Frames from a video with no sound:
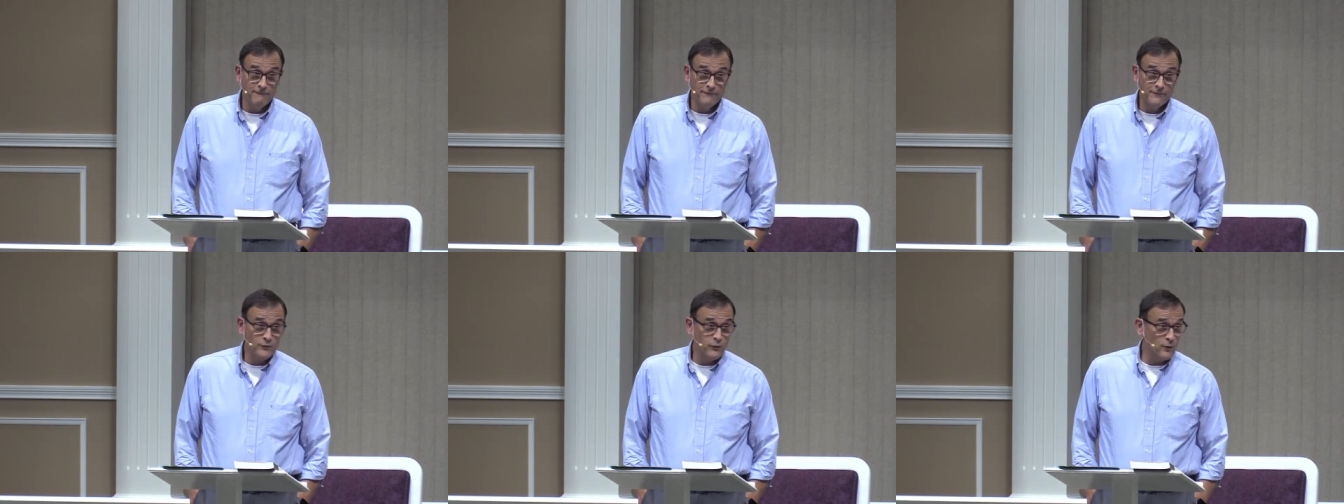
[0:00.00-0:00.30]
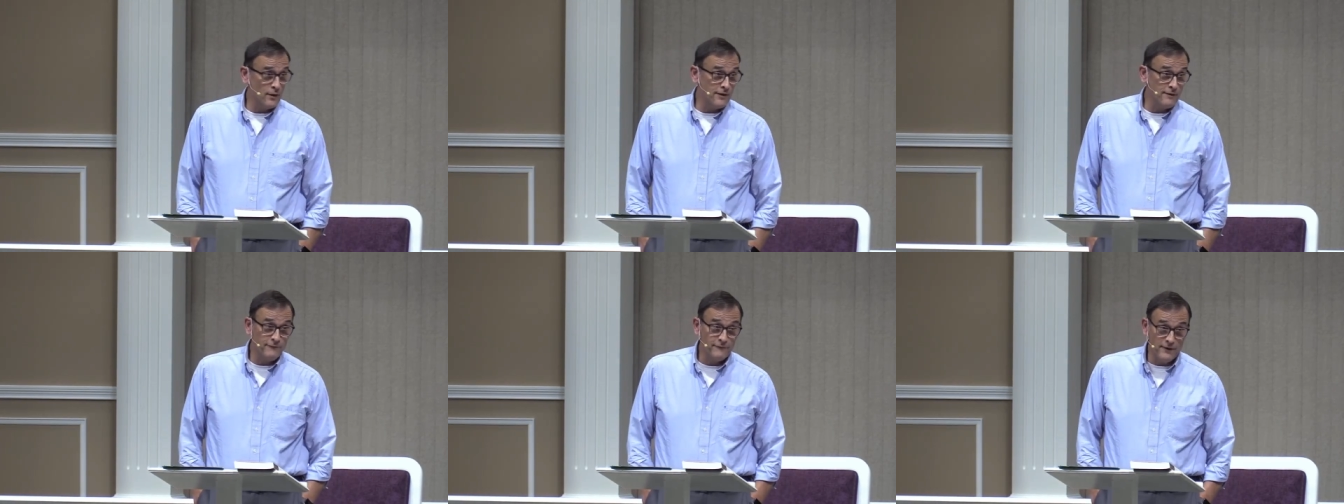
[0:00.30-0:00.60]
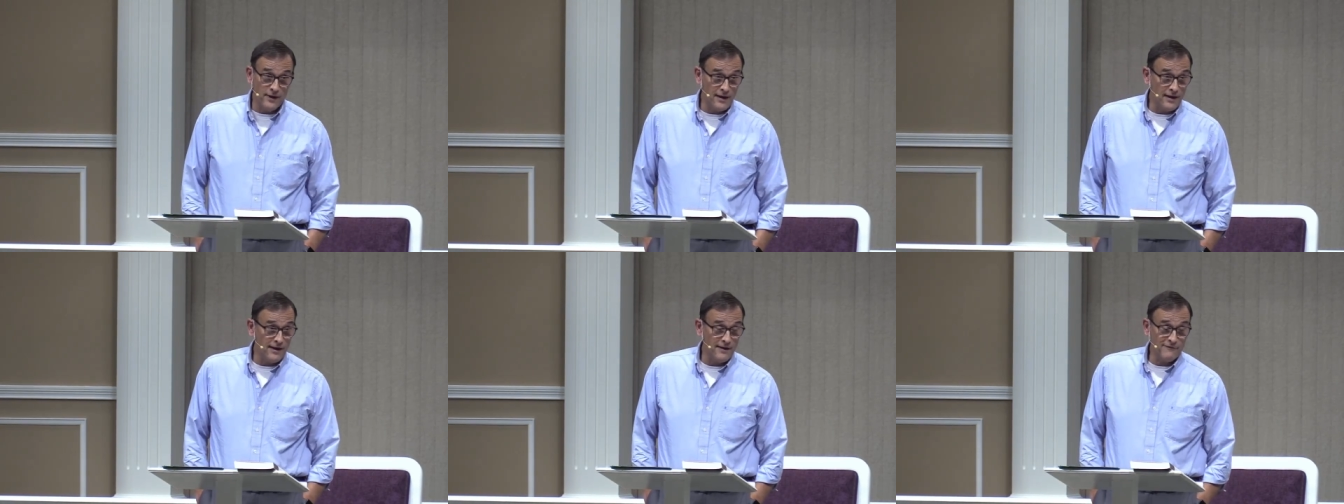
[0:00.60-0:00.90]

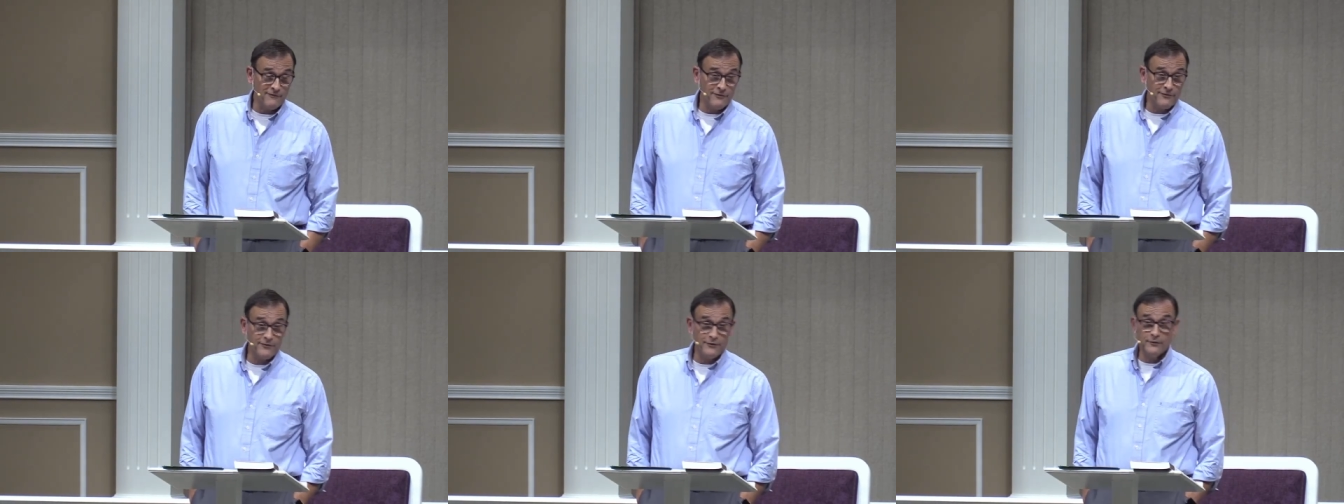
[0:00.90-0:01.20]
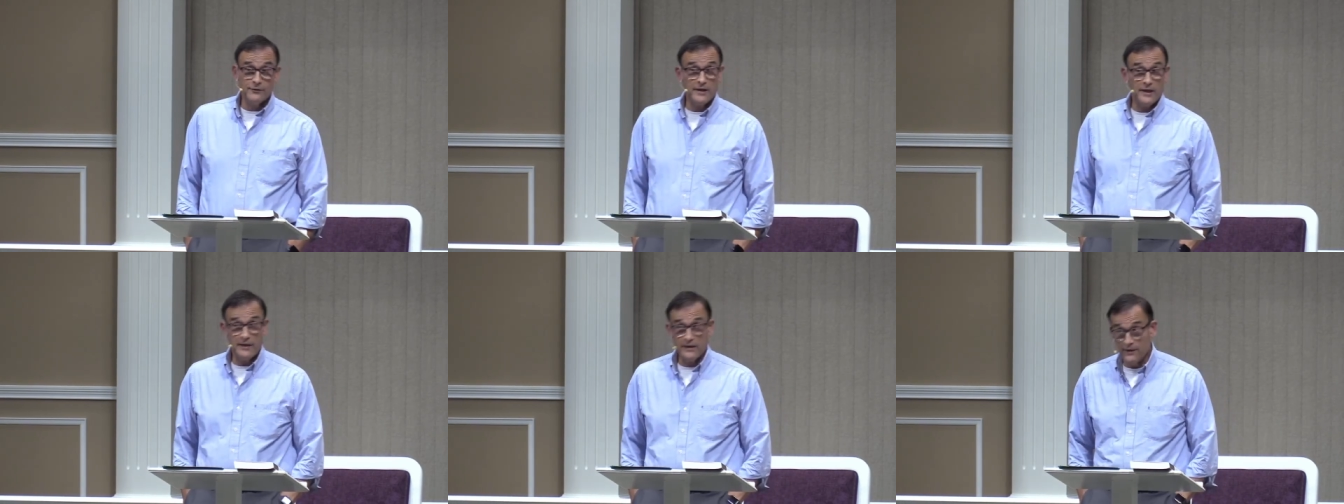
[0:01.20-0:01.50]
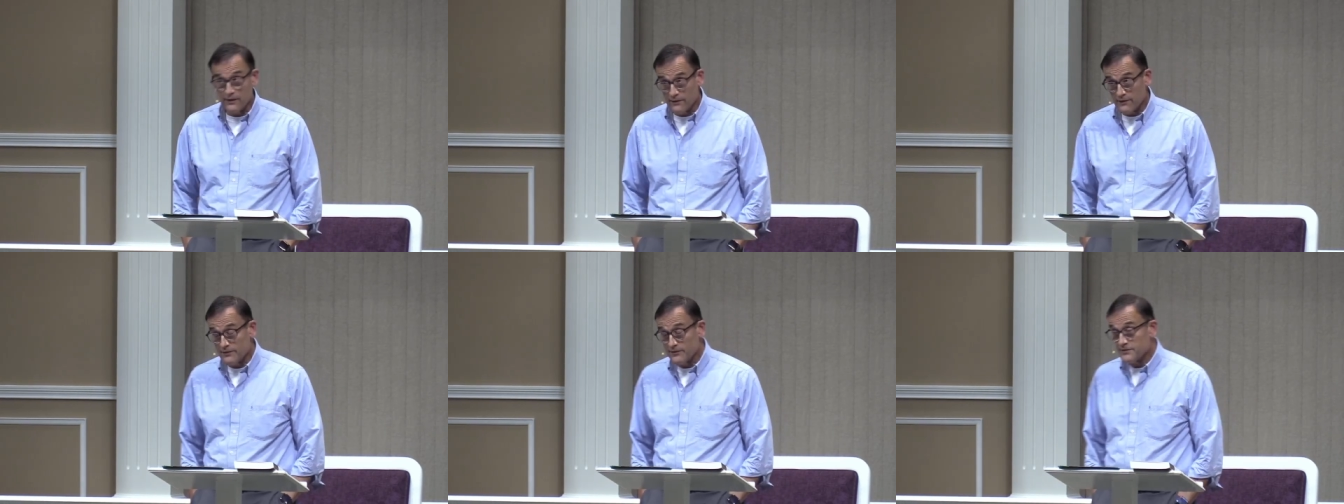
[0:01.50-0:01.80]
25, 30
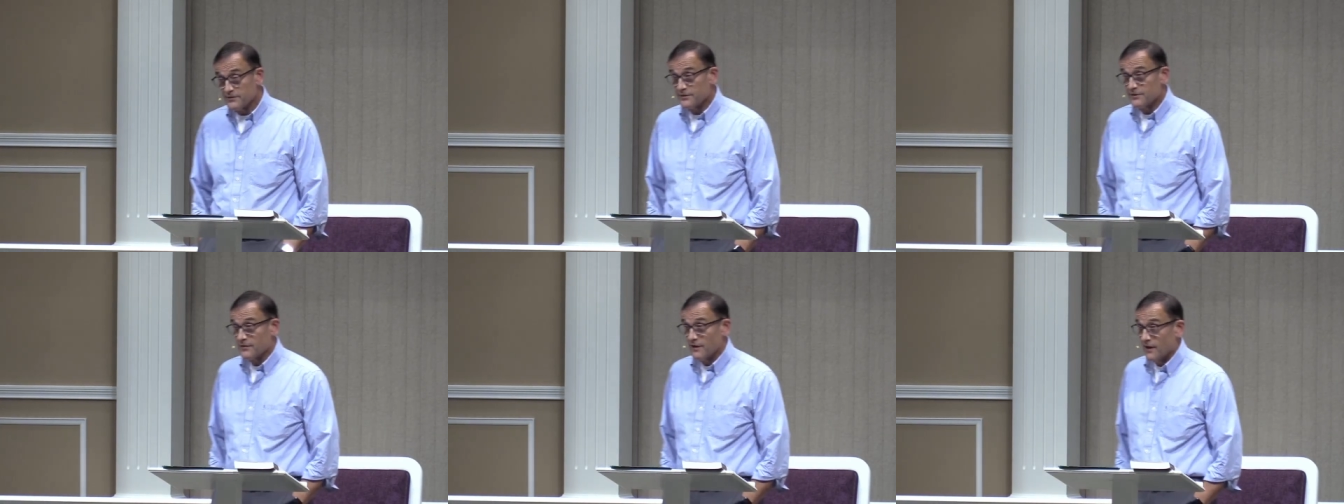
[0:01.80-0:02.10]
years.